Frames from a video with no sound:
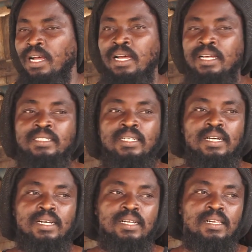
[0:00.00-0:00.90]
And
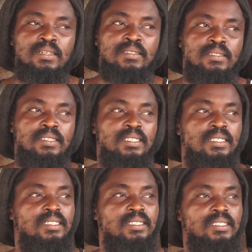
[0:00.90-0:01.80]
uh,
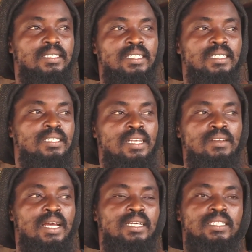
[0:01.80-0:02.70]
this
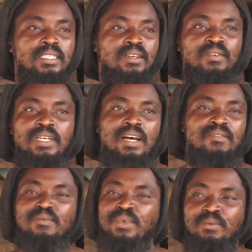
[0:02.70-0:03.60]
area itself, we
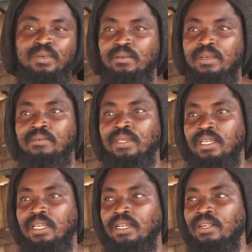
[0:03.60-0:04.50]
have a big problem
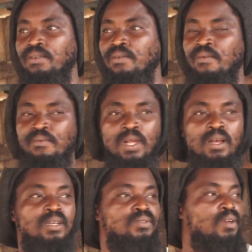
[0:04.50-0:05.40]
here
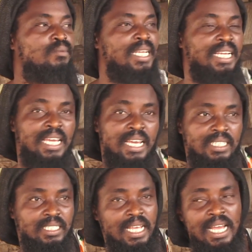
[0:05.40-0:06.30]
because from the
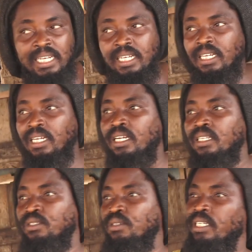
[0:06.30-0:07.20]
gate side
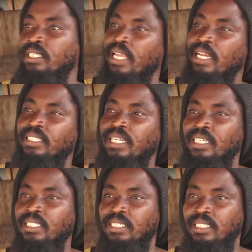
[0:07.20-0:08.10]
to the third
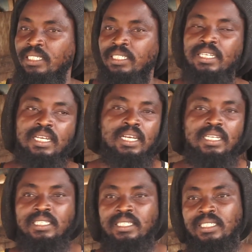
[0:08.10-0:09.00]
junction,
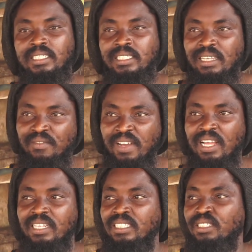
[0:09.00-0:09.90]
this is a
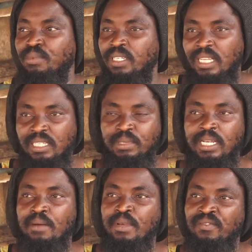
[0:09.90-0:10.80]
va- this place has
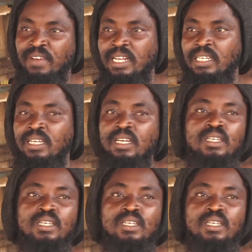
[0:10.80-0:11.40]
become a valley.